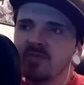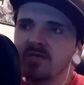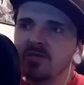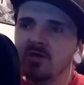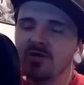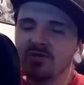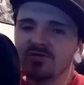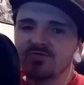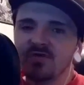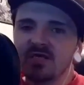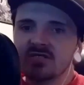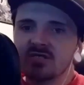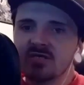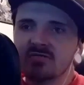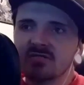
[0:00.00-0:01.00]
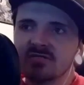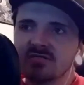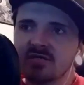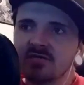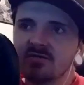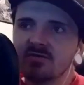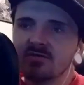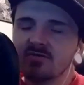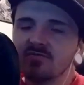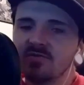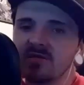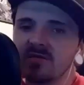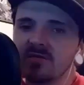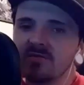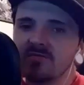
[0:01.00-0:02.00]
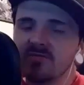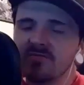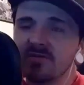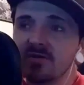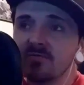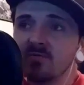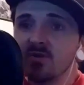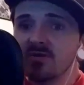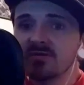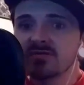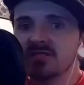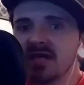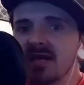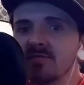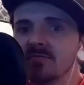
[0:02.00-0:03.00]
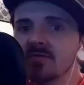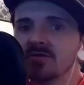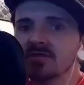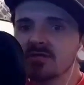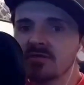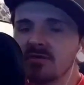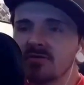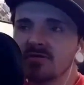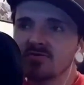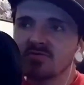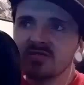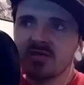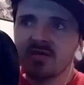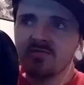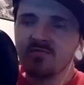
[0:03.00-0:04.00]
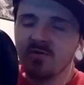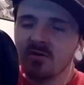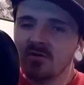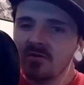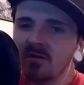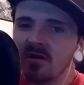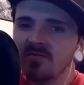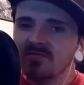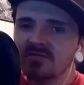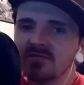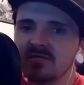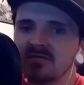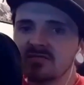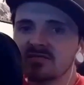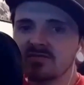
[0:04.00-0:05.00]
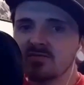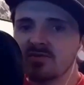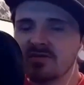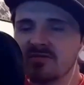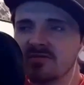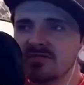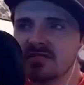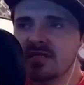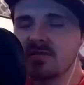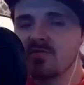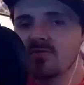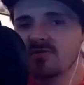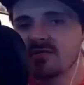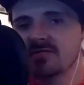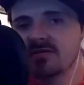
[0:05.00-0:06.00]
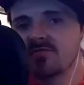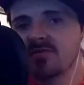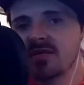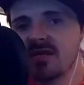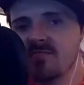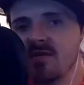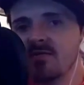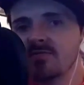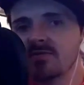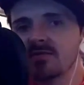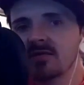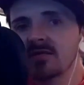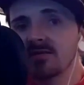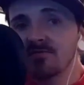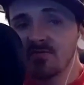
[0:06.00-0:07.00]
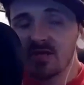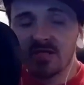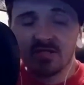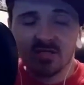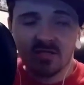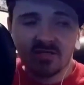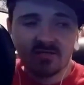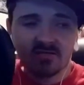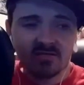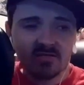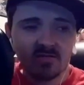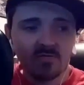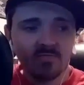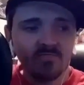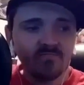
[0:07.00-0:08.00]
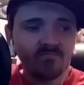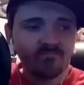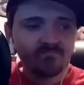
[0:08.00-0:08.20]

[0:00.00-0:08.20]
those franchises that are a little bit, that are more established, because with Titanfall, obviously this is only the second one that's ever came out in the franchise. So,